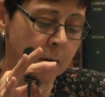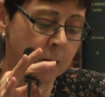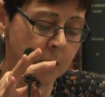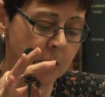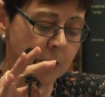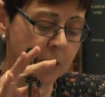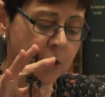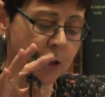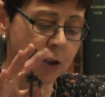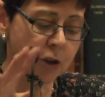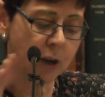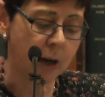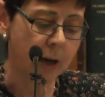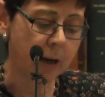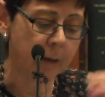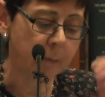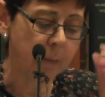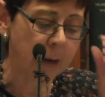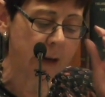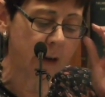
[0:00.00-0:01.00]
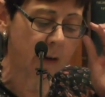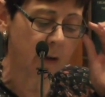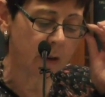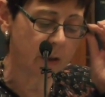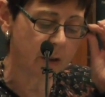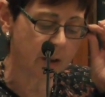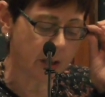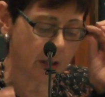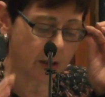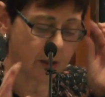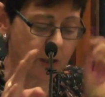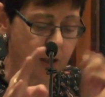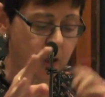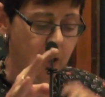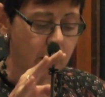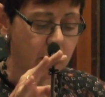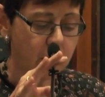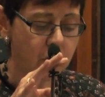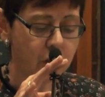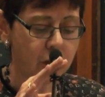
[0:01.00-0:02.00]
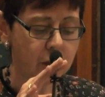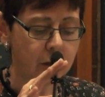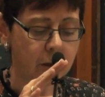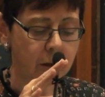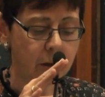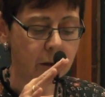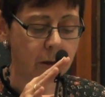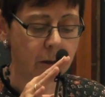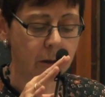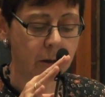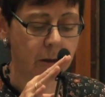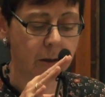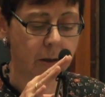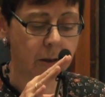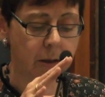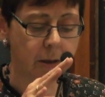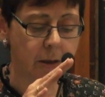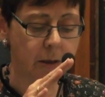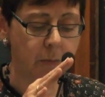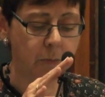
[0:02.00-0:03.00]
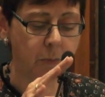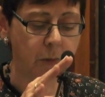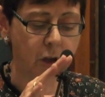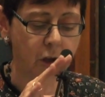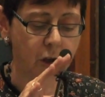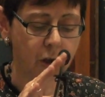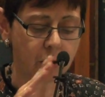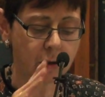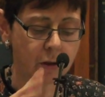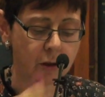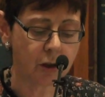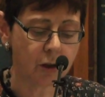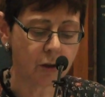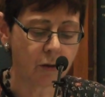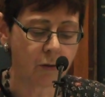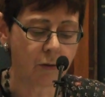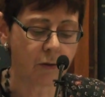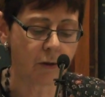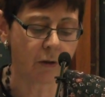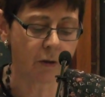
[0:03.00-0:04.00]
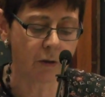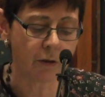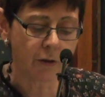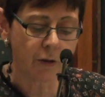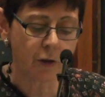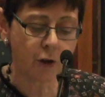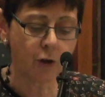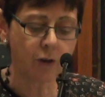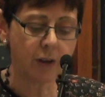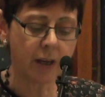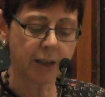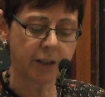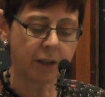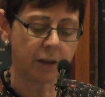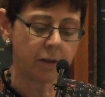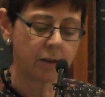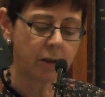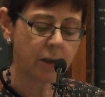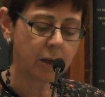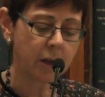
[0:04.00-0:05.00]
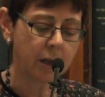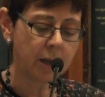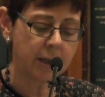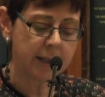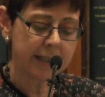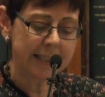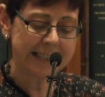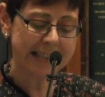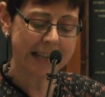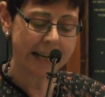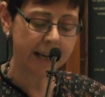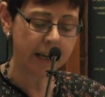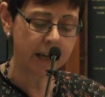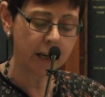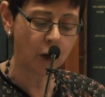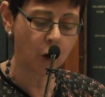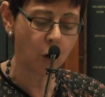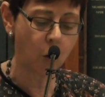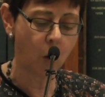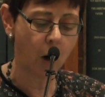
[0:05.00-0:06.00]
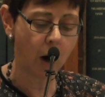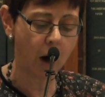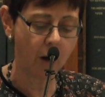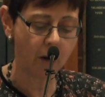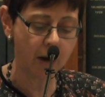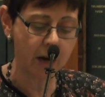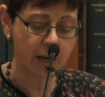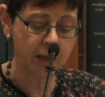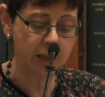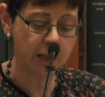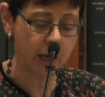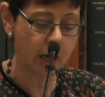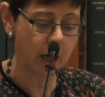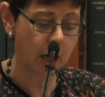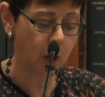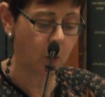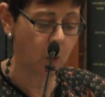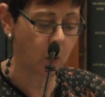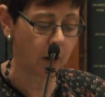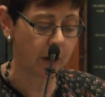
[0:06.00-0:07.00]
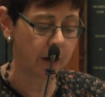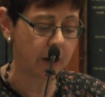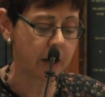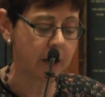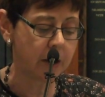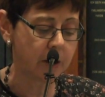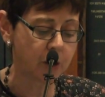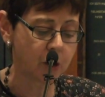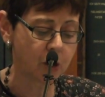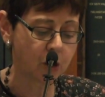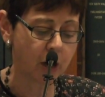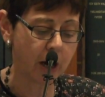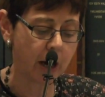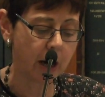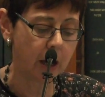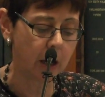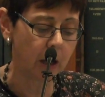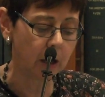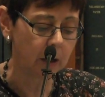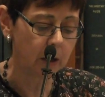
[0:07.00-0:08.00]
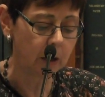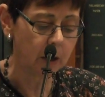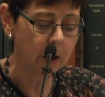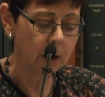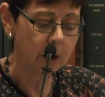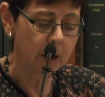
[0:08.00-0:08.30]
the Australian Medical Association submission to the 2013 Senate inquiry into air quality in Australia